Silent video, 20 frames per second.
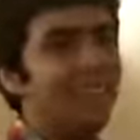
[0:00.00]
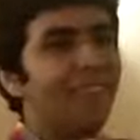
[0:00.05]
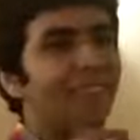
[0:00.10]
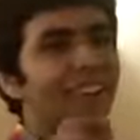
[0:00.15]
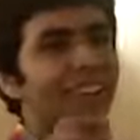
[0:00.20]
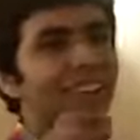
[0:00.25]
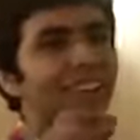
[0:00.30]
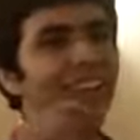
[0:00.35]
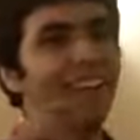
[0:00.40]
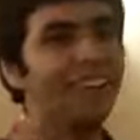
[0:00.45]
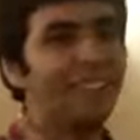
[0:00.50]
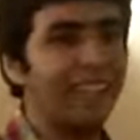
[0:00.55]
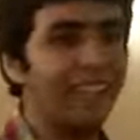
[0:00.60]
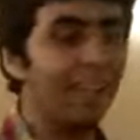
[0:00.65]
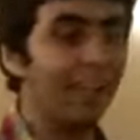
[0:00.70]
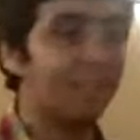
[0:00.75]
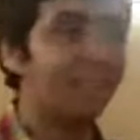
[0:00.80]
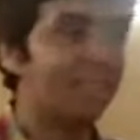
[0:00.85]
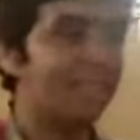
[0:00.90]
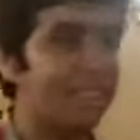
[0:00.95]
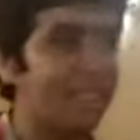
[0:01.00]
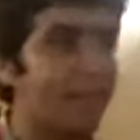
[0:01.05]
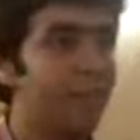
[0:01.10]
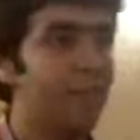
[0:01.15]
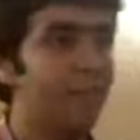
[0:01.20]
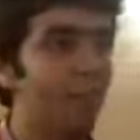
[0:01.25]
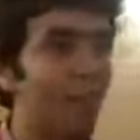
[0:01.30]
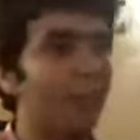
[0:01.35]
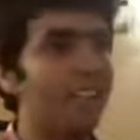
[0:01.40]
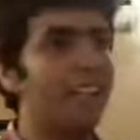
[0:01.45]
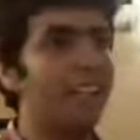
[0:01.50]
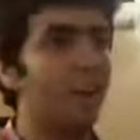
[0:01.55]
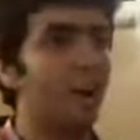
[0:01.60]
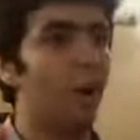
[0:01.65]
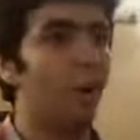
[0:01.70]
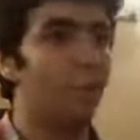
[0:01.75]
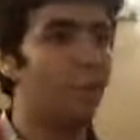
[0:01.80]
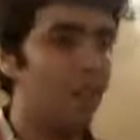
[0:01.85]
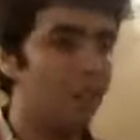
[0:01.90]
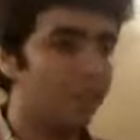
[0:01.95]
They were continuously
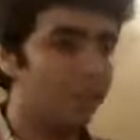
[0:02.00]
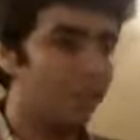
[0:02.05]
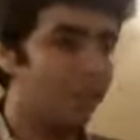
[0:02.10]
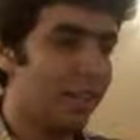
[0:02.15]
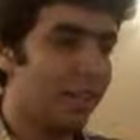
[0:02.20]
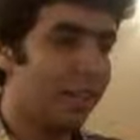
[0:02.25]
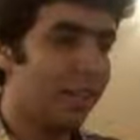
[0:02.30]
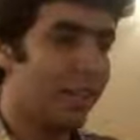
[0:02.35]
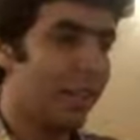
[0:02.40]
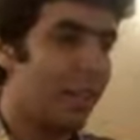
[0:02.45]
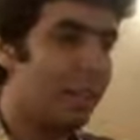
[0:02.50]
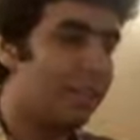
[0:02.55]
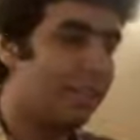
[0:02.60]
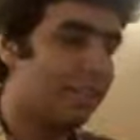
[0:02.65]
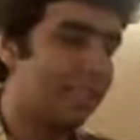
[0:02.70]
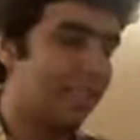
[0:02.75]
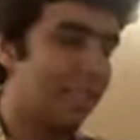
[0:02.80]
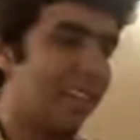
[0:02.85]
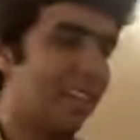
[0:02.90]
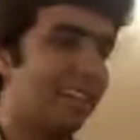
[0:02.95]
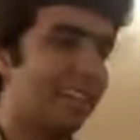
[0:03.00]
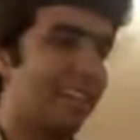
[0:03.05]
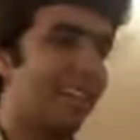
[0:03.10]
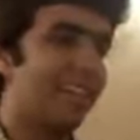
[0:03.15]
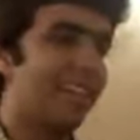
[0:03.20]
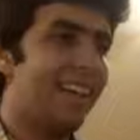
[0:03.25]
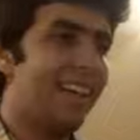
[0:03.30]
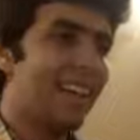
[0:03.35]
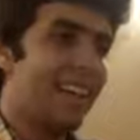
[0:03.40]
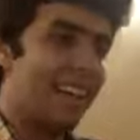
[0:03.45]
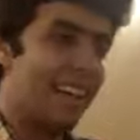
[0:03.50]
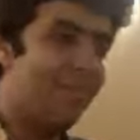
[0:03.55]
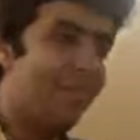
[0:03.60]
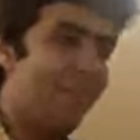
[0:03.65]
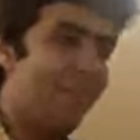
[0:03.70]
falling off, so he kept saying that